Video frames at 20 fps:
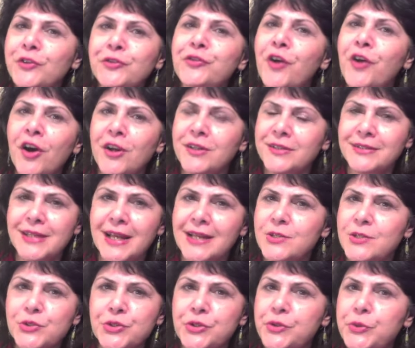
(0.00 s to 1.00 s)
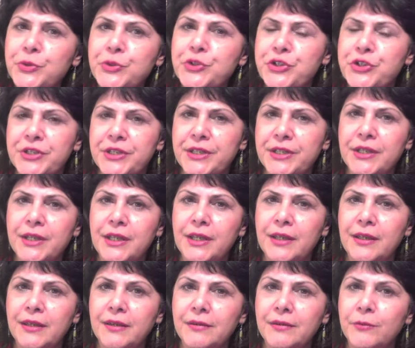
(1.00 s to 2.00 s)
find that solution
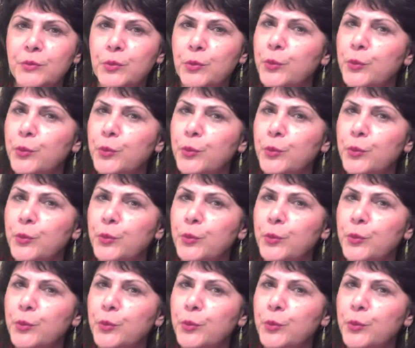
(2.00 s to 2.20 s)
uh,